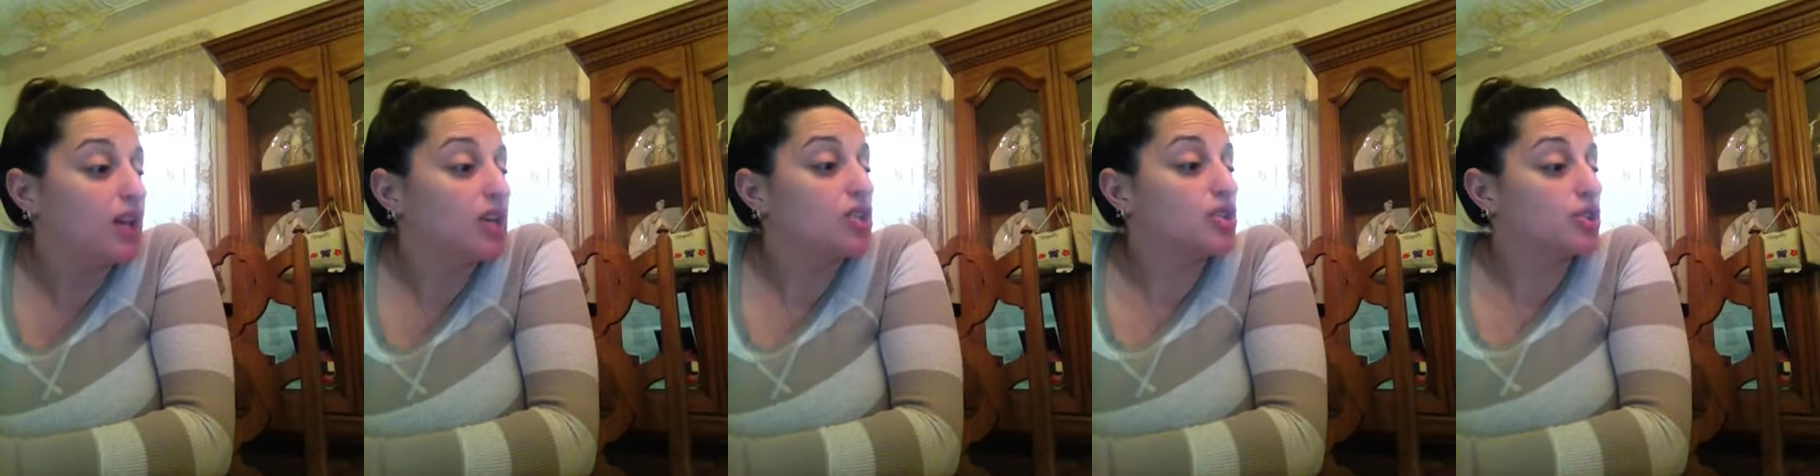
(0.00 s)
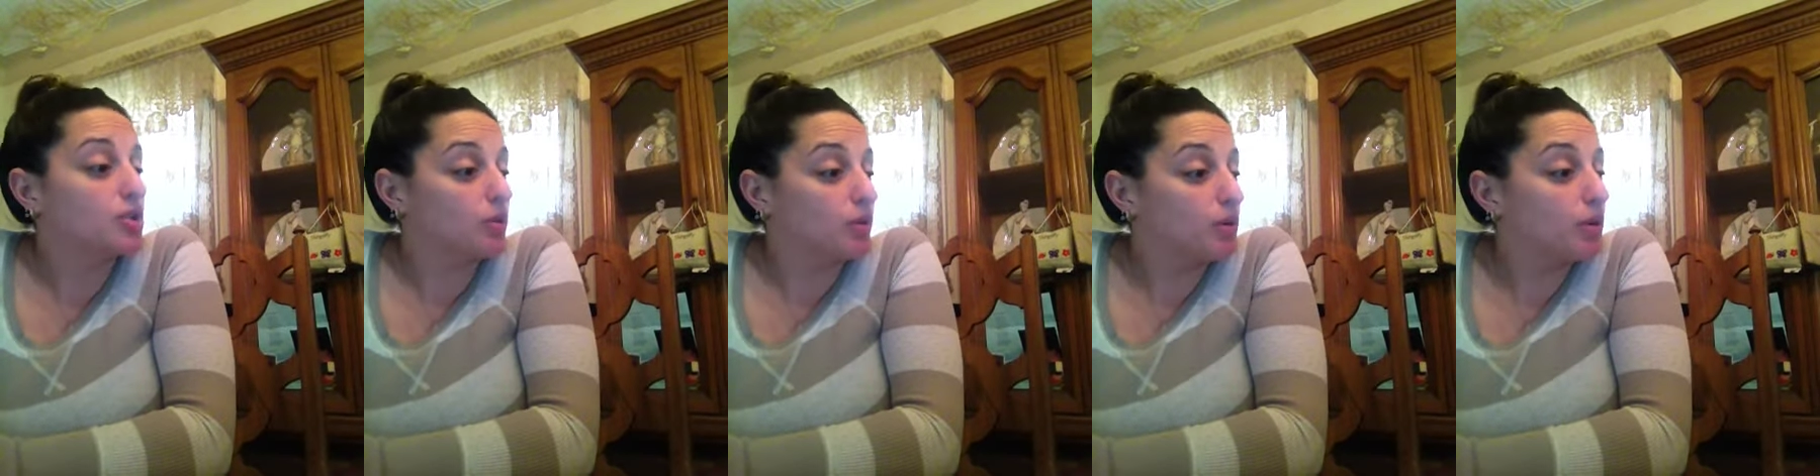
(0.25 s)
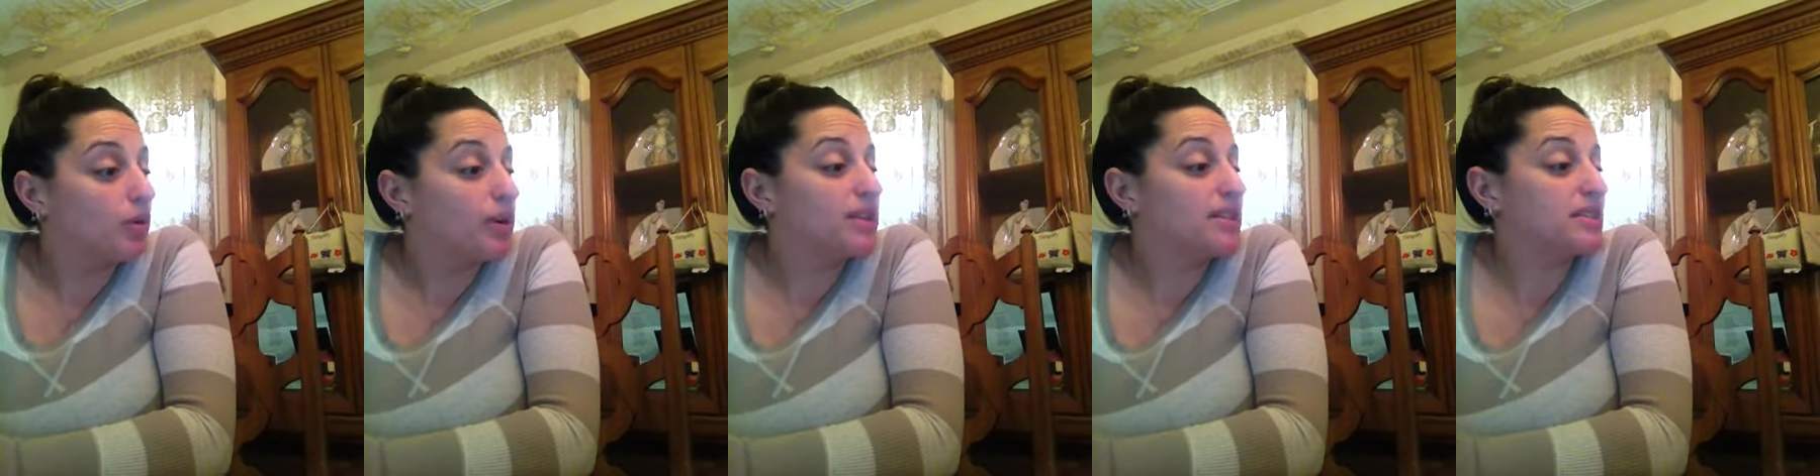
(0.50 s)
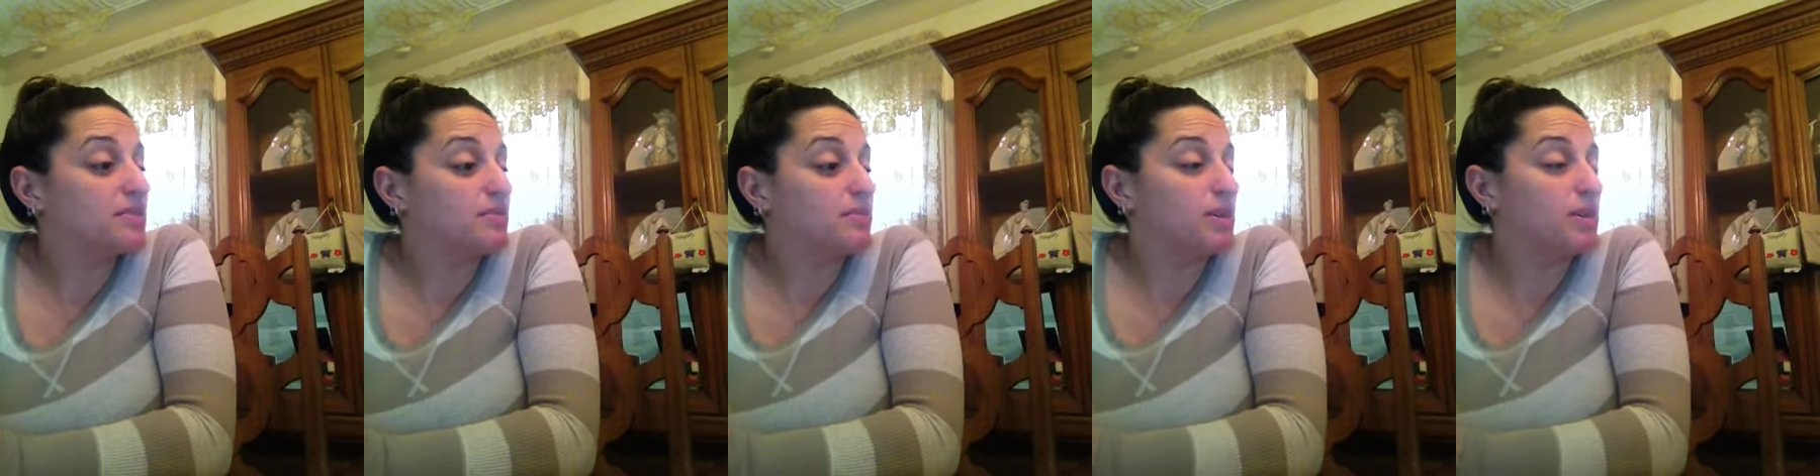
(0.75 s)
So we're going
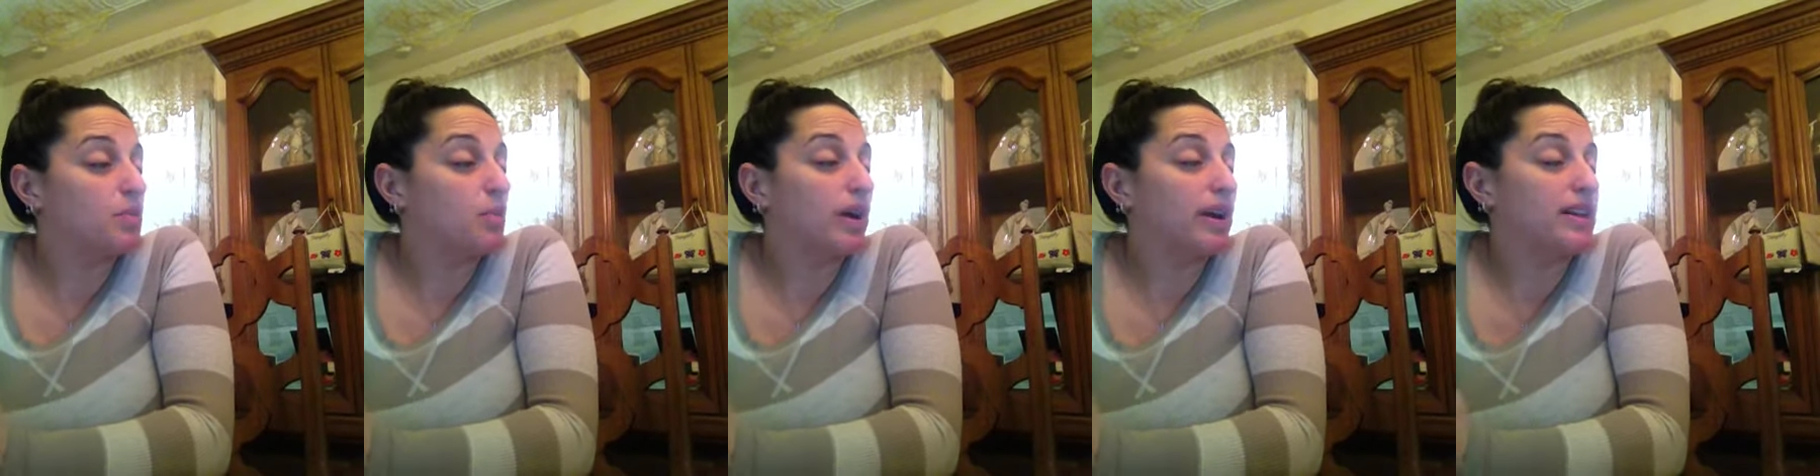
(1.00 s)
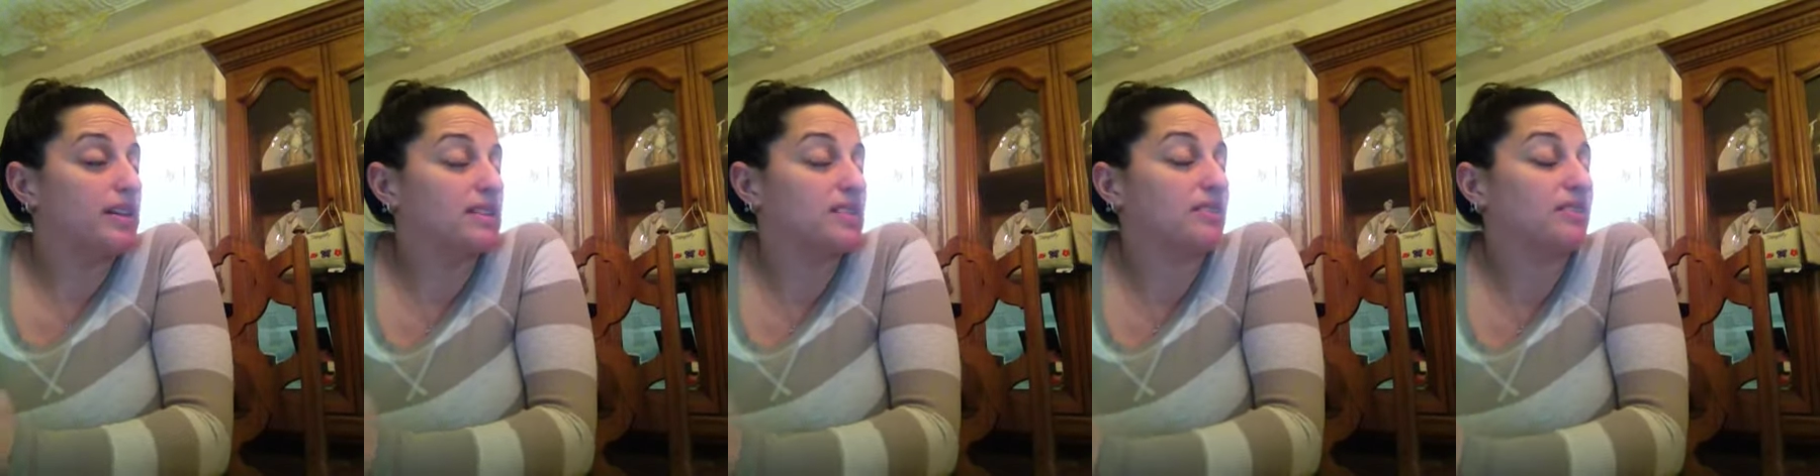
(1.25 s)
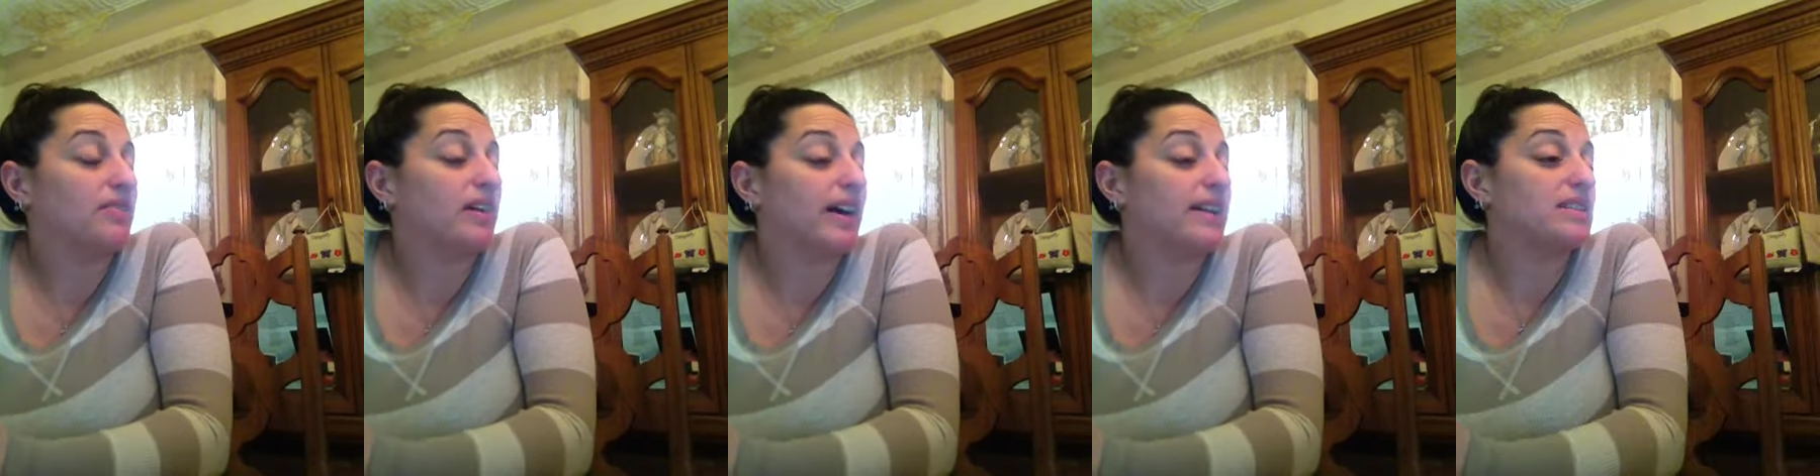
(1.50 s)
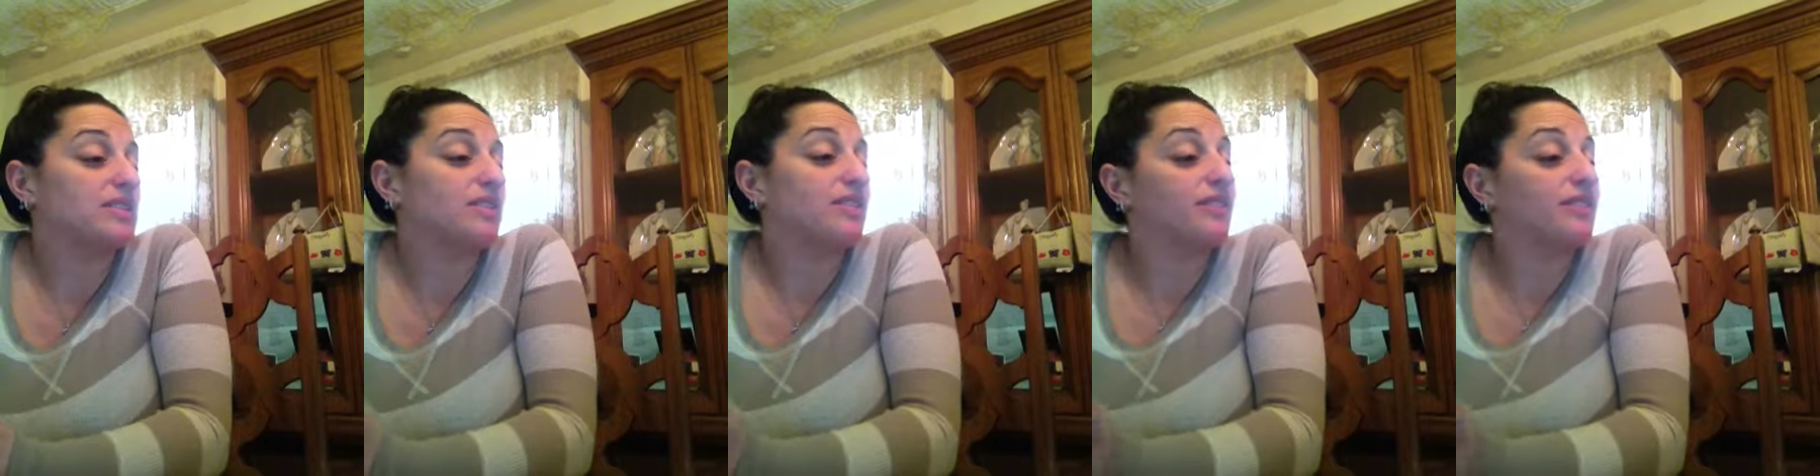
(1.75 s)
to be wanting to find a